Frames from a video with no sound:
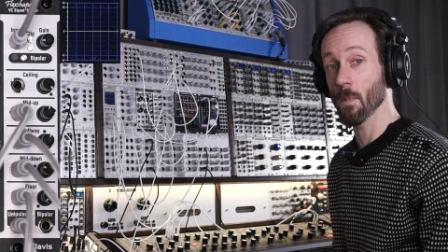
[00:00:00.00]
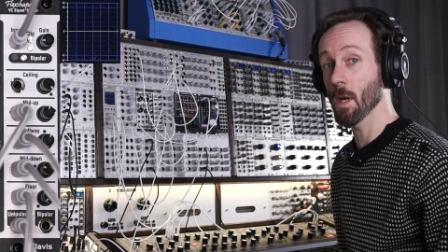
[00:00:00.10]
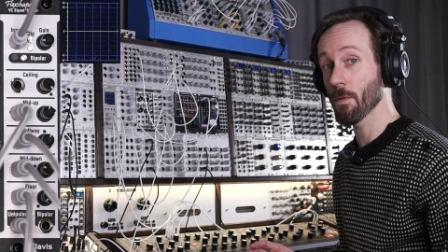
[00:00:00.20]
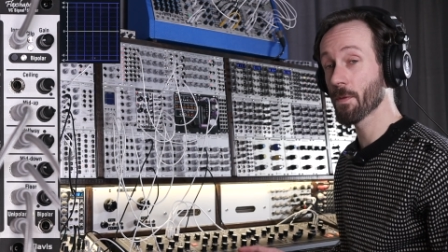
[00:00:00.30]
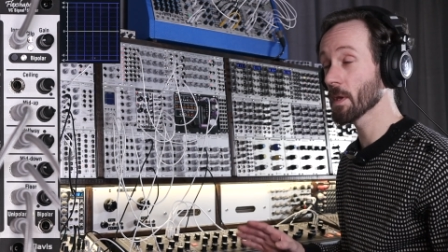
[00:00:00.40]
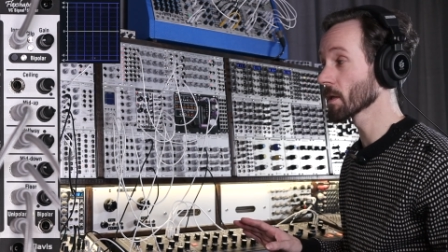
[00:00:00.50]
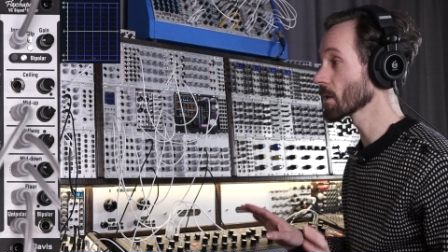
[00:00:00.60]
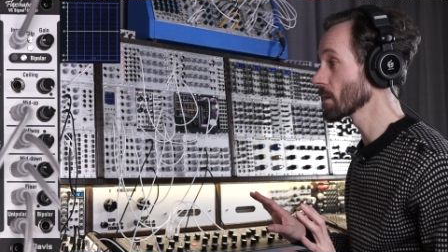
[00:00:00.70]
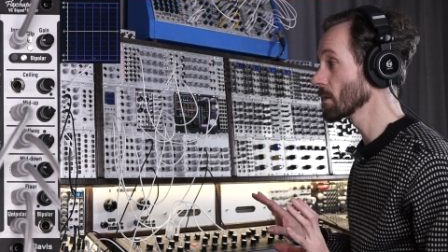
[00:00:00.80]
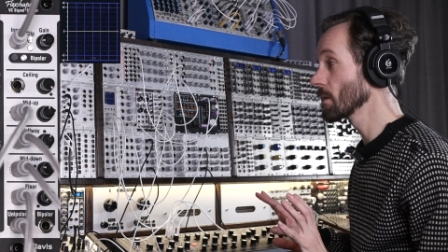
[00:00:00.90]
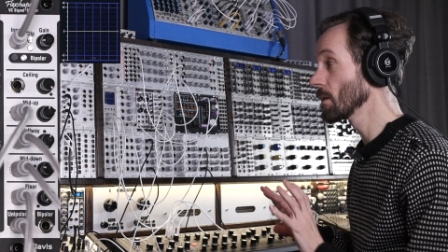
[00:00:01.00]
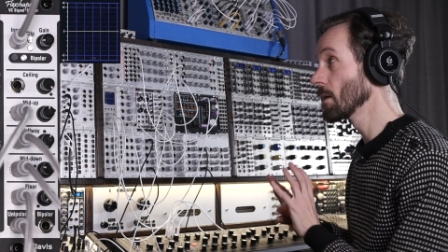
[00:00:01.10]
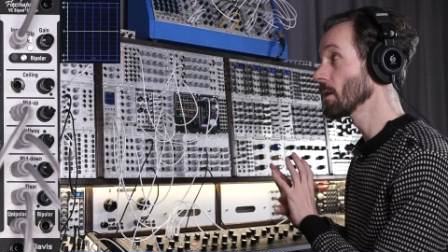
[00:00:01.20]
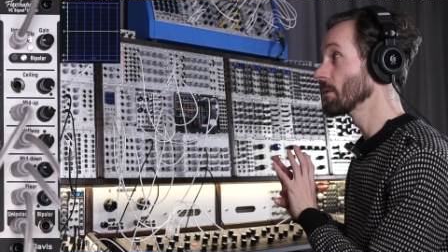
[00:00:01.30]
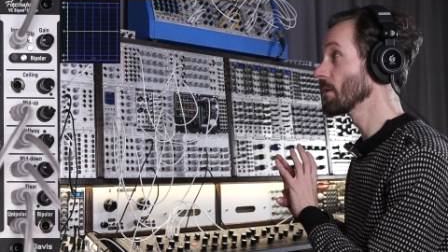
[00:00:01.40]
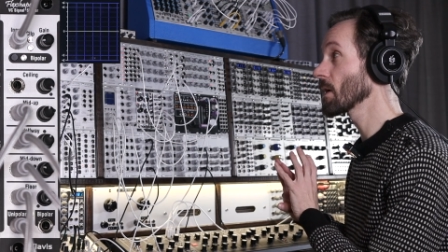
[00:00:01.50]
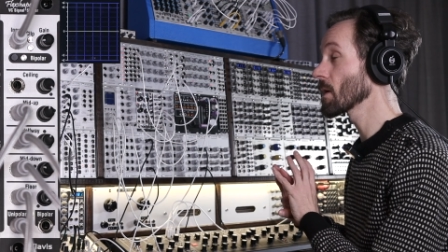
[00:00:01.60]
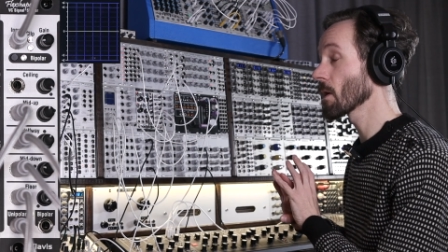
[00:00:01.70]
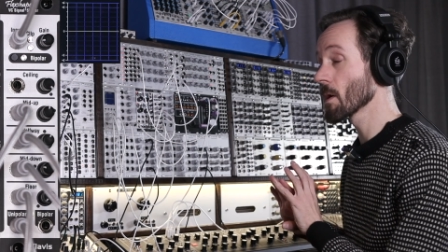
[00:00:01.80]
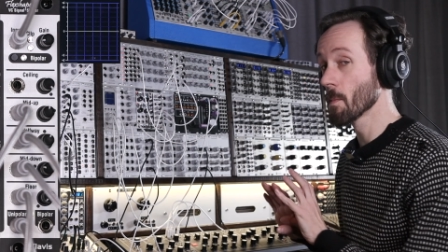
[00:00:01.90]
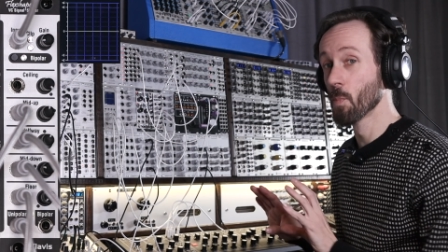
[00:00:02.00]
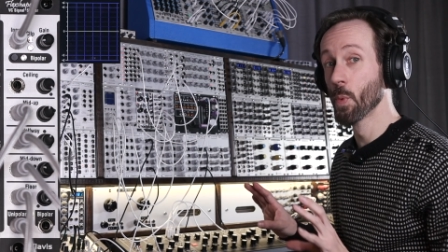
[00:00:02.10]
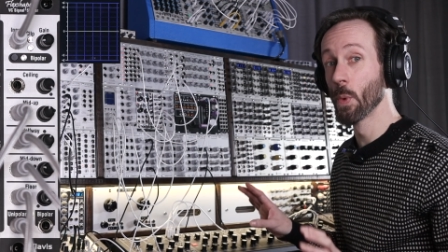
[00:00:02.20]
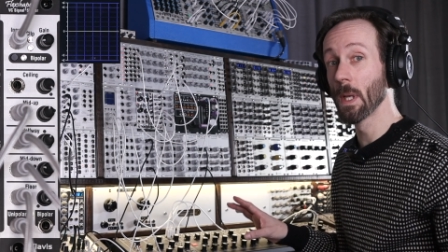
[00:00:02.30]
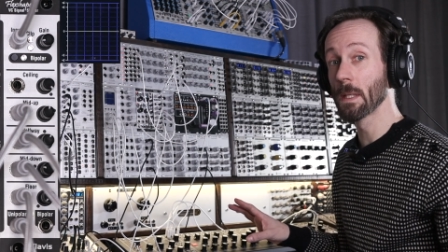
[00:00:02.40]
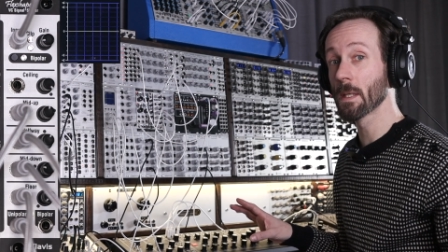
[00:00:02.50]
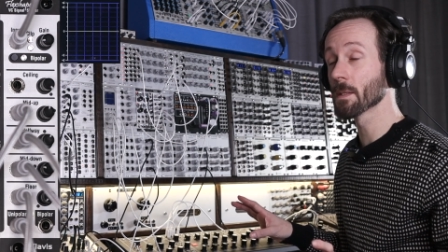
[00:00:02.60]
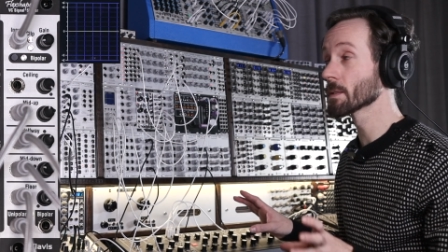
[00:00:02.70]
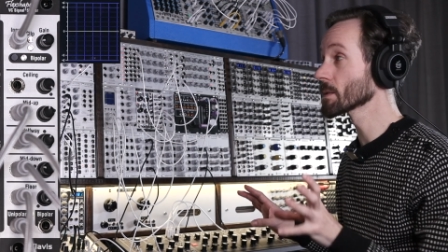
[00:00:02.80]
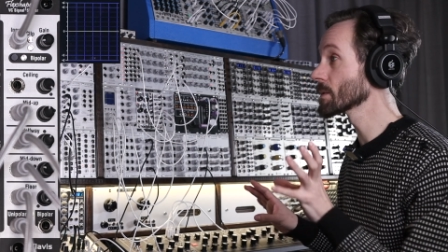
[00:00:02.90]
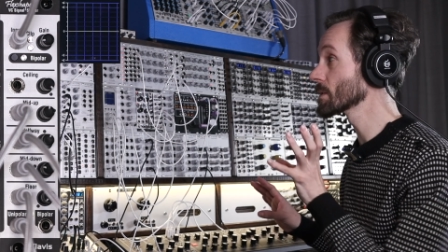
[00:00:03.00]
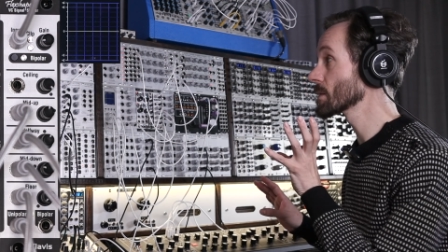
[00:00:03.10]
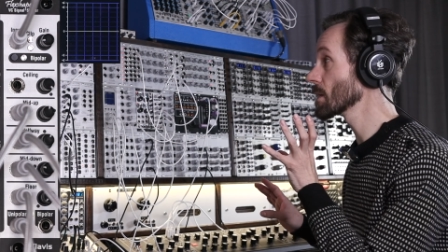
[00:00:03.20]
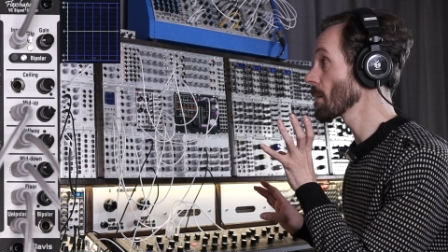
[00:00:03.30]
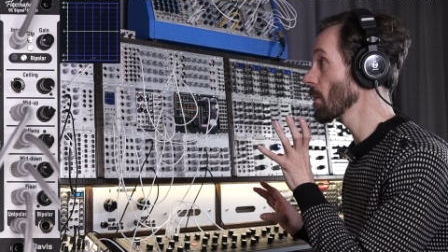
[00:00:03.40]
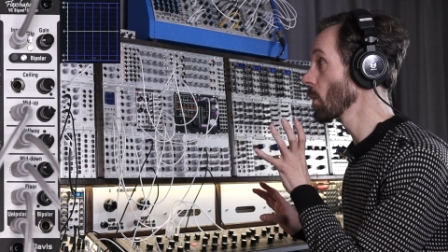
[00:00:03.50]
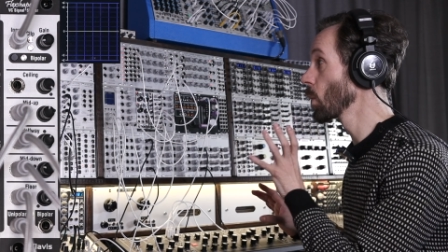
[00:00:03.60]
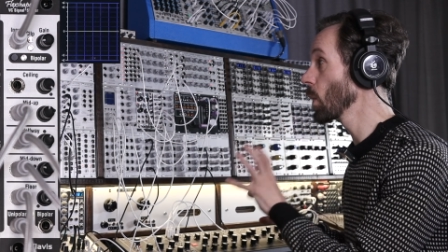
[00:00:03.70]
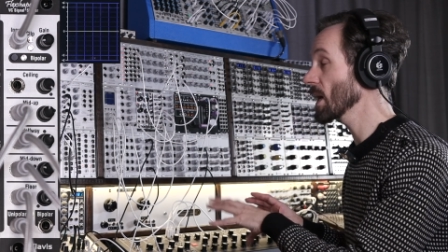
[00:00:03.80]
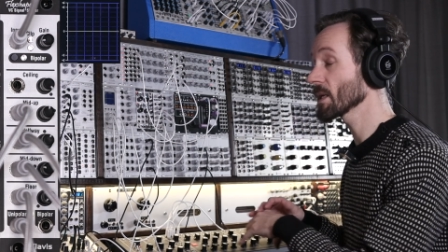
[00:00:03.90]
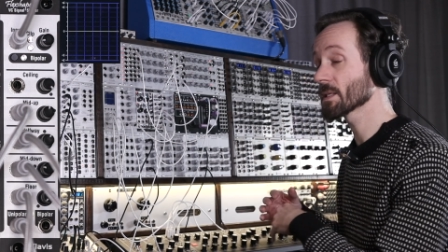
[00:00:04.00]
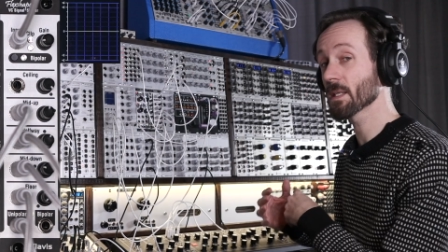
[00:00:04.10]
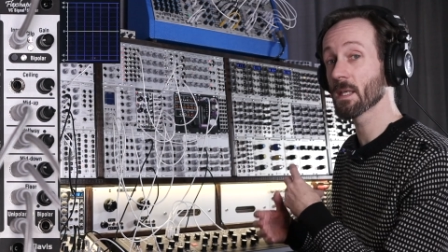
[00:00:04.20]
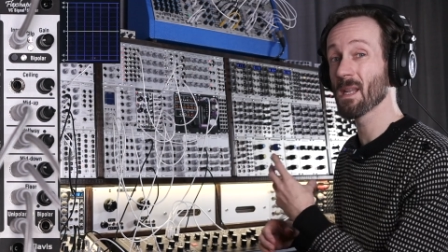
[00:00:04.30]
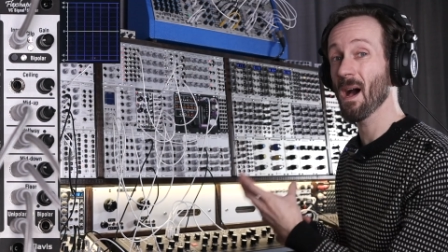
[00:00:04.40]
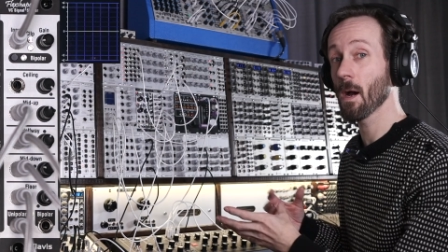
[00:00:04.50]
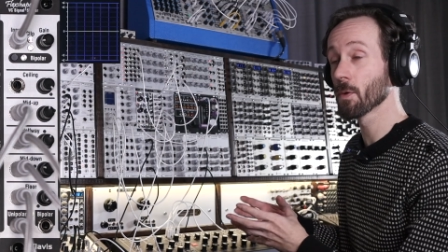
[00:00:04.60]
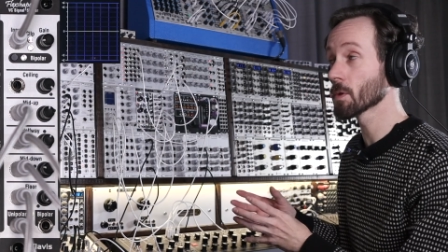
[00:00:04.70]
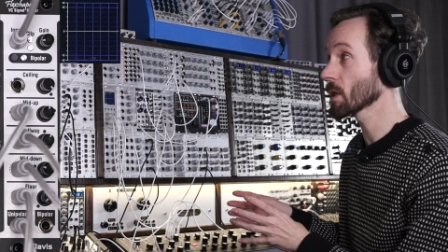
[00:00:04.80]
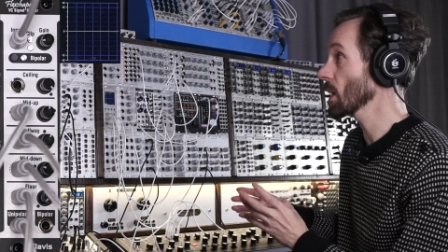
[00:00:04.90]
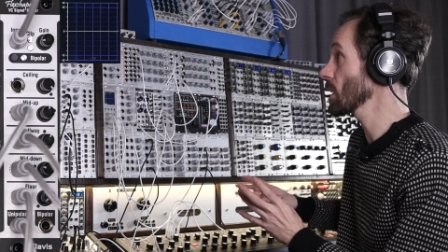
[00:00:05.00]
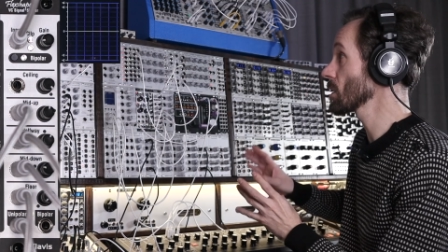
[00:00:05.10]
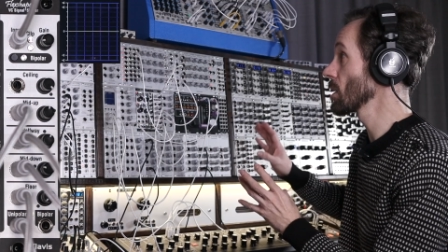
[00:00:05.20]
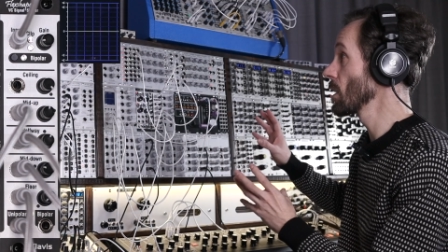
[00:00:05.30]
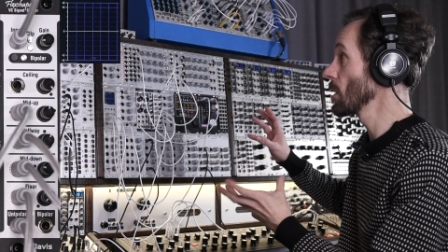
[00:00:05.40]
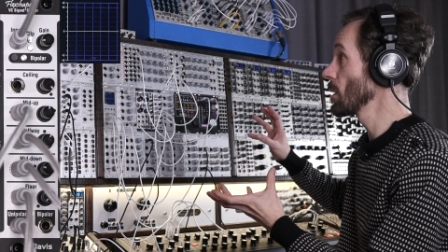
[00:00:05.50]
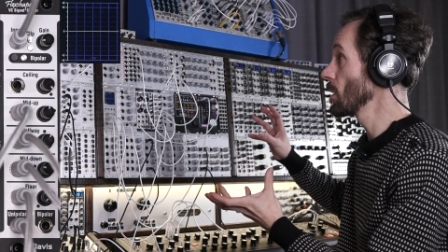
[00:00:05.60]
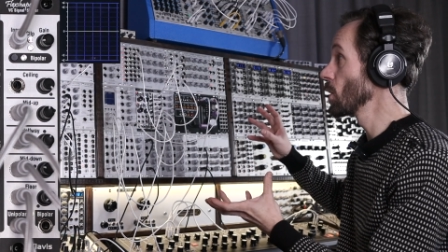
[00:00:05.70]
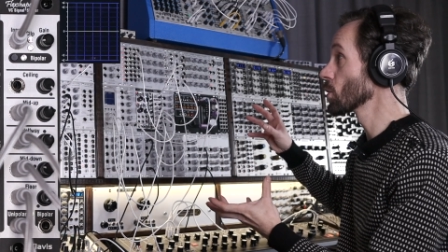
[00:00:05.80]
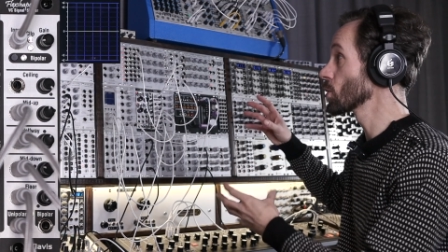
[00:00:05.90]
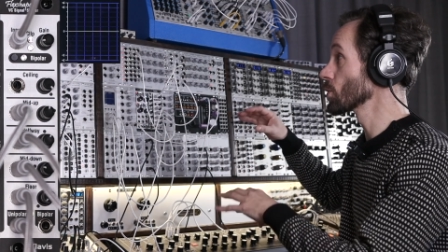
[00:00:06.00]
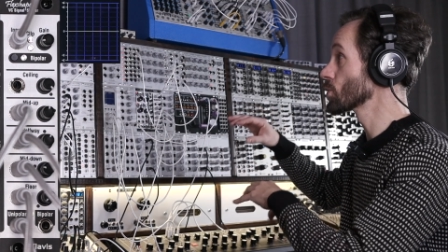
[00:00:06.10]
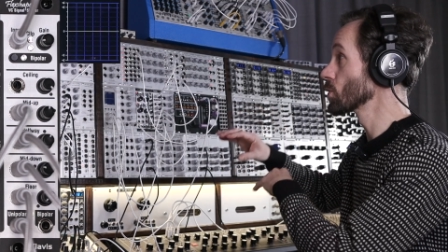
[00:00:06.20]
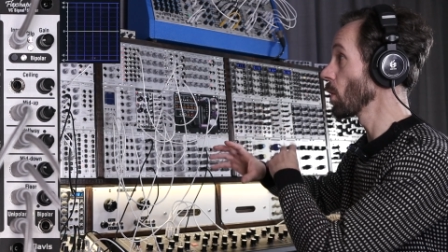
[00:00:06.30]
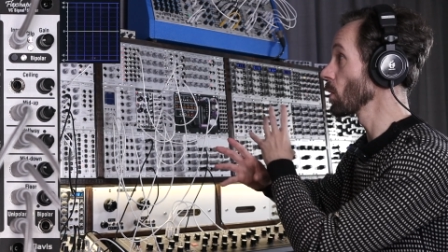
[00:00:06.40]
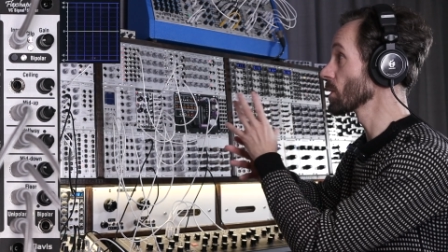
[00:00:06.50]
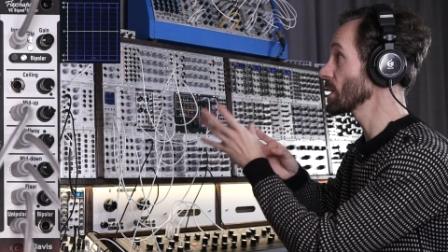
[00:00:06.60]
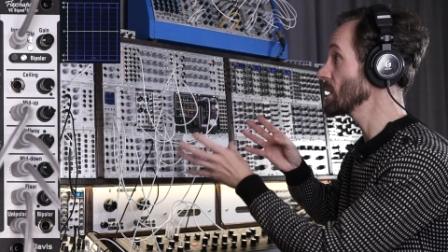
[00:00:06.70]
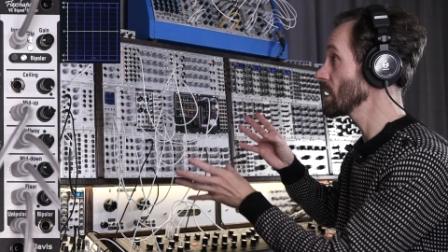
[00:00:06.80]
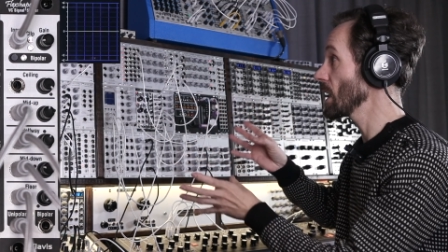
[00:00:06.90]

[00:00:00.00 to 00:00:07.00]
I think there are brilliant ways in how you can control the